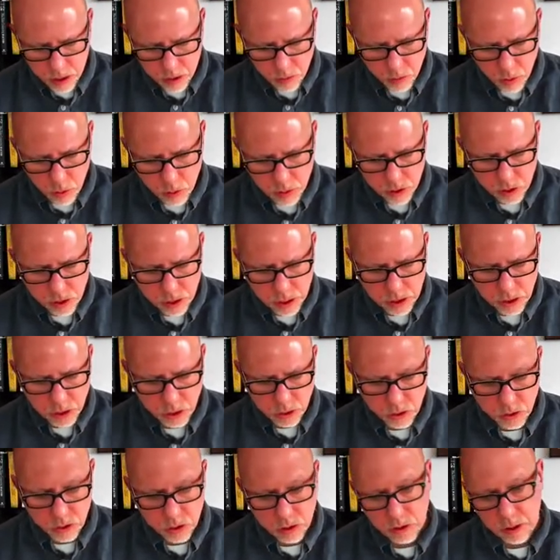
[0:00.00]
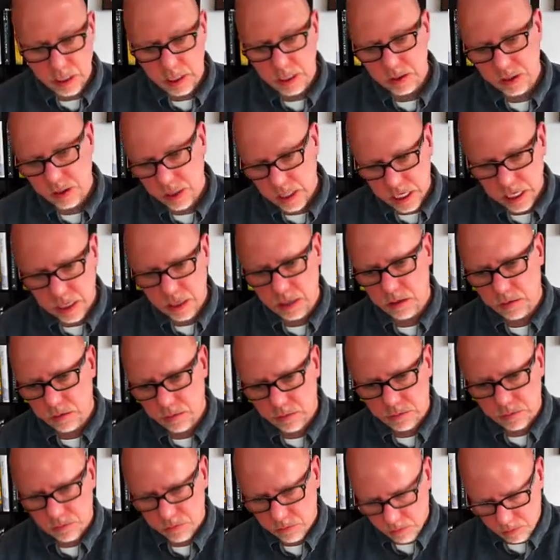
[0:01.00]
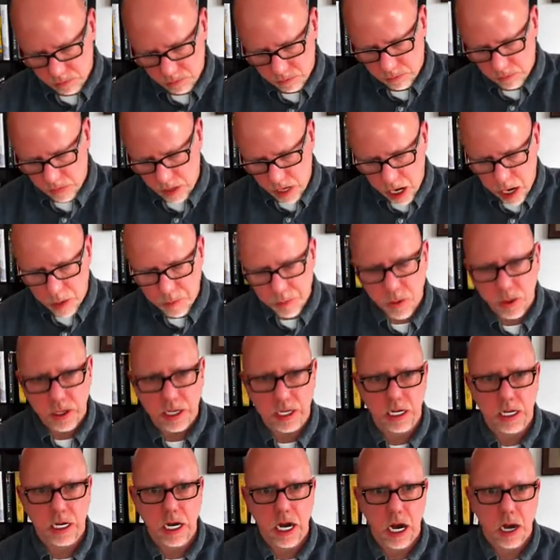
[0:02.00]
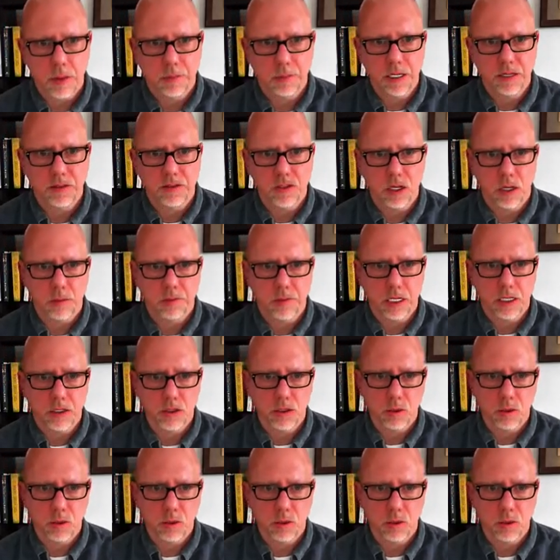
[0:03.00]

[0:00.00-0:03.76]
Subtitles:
What we're trying to do is create a second operating copy of something.